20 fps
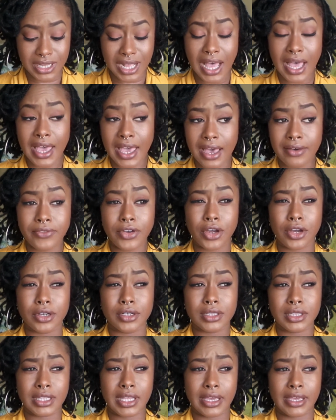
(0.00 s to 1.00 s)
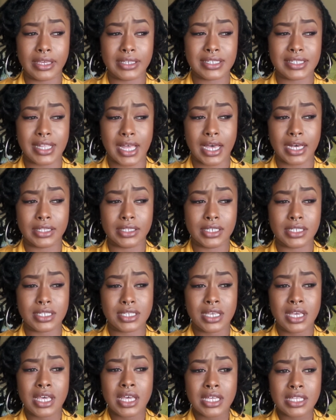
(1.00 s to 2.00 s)
I have heard that
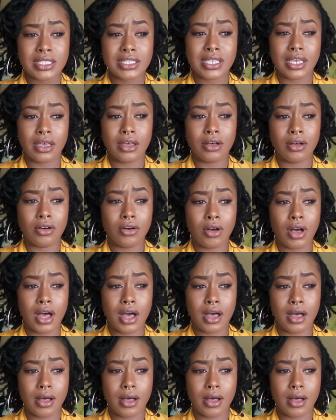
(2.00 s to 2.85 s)
stylists tell